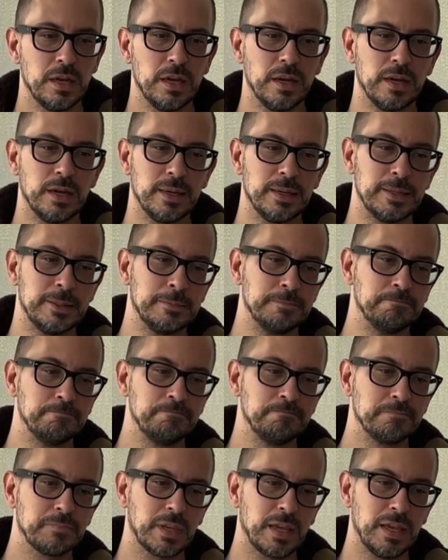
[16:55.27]
And
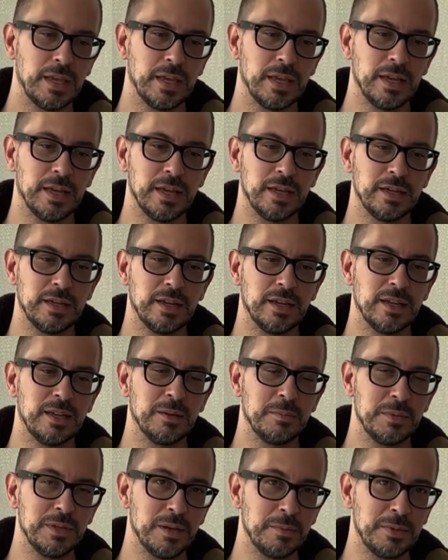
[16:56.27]

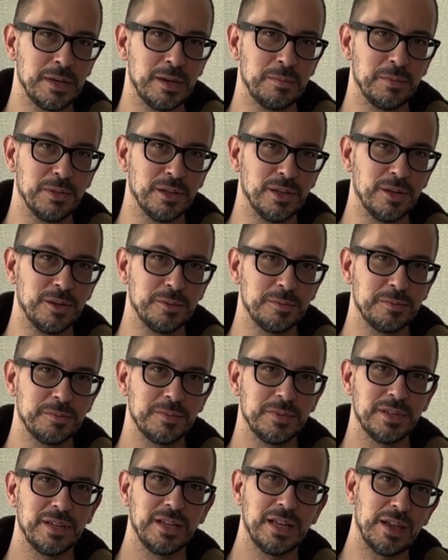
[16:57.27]
hit me up down below.
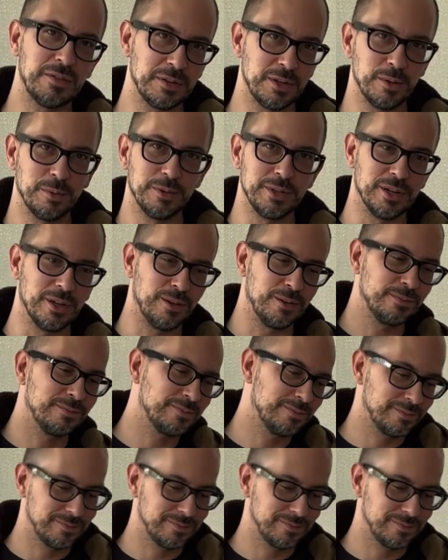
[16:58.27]
Have a good one, y'all.